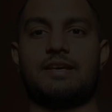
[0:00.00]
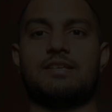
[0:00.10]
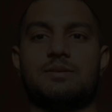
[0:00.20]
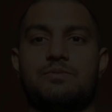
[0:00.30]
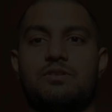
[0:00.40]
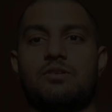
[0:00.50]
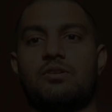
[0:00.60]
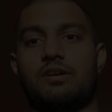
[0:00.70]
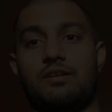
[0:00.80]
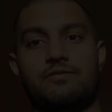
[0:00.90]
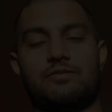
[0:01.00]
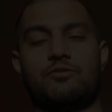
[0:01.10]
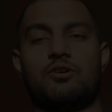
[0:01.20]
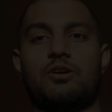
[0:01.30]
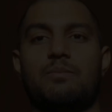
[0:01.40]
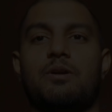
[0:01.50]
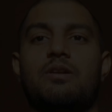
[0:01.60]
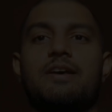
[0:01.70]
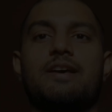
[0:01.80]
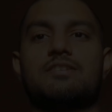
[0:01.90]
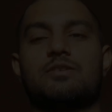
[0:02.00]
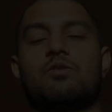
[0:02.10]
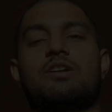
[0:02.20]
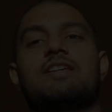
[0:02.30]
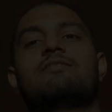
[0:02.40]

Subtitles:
like Egyptian hieroglyphs, if you heard about. So what